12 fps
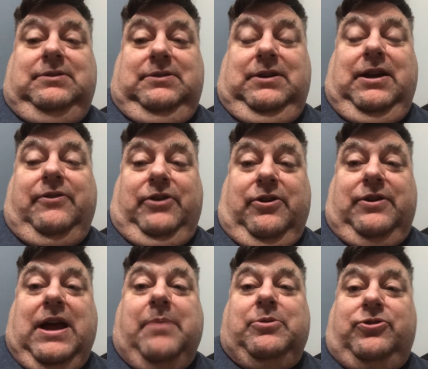if you're
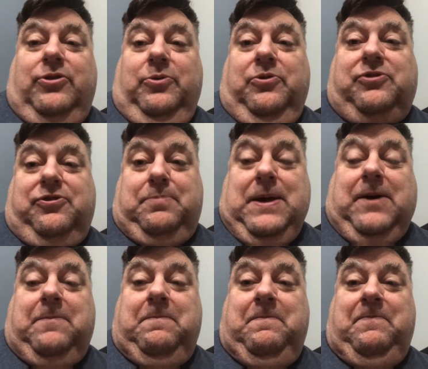damaged, you lose the spell.
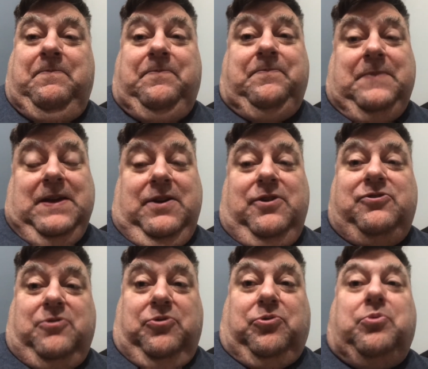
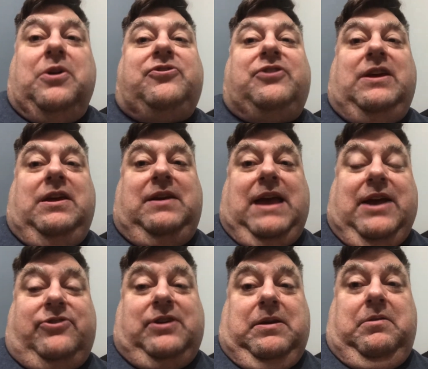So it's risky
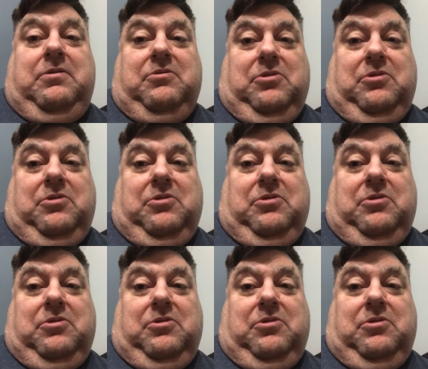casting